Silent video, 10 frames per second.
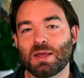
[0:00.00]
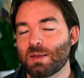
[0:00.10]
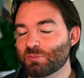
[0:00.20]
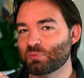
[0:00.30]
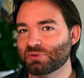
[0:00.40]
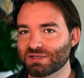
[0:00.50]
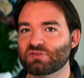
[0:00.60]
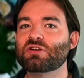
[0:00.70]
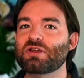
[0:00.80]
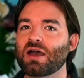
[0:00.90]
But believe it
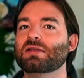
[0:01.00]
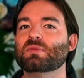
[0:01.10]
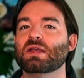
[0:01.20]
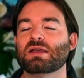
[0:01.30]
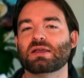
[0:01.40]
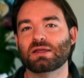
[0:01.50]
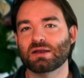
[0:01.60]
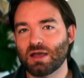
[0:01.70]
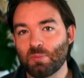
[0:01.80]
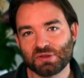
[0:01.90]
or not, in a
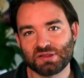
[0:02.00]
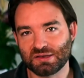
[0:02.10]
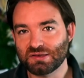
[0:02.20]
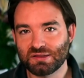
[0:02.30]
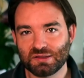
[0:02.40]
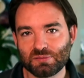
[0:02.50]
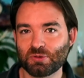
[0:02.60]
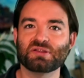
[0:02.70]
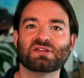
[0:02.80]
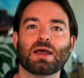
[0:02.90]
couple sentences per
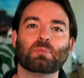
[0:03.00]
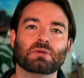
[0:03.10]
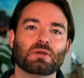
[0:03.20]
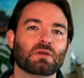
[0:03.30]
step,